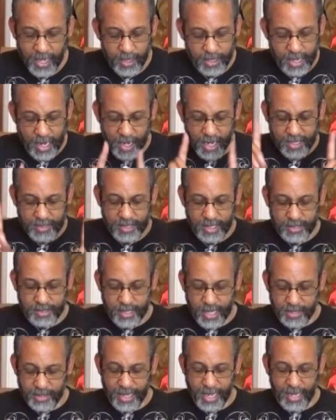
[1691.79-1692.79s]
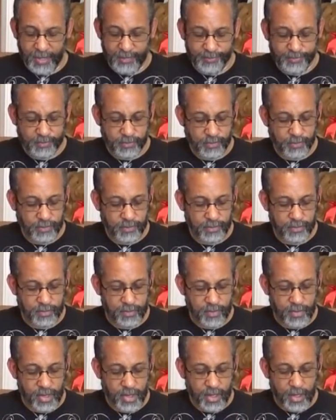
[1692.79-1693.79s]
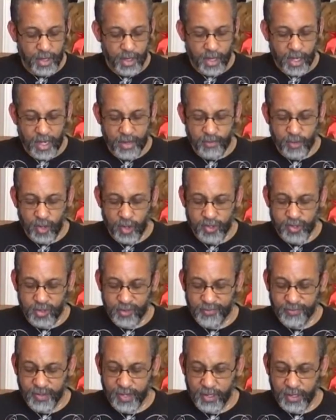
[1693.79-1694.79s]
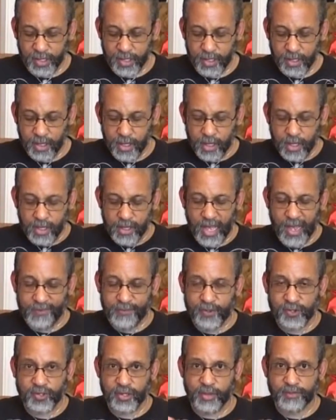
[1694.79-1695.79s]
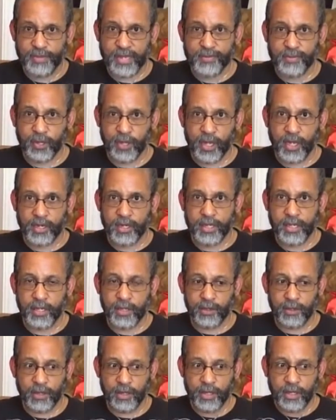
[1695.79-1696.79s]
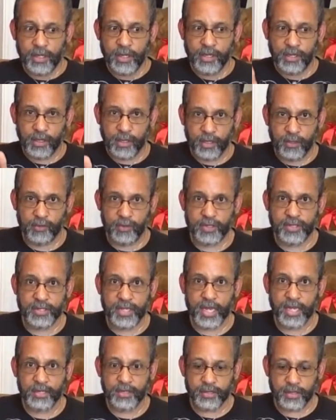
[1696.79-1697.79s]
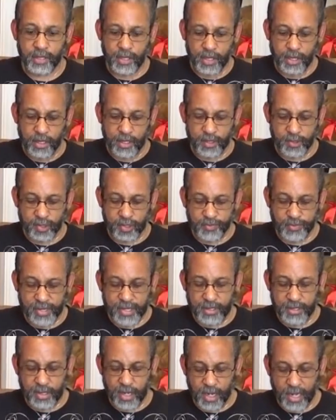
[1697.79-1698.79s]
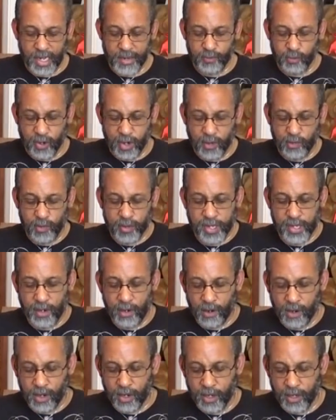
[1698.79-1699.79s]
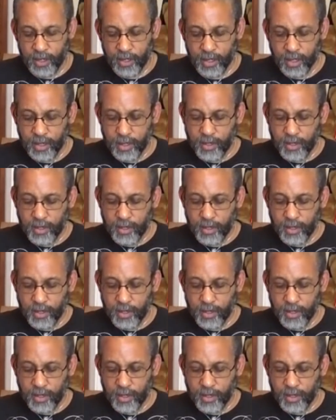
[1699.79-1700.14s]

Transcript: Now, as I said that, I'm also feeling that for some people, on either in the literal sense, this could be a time where we are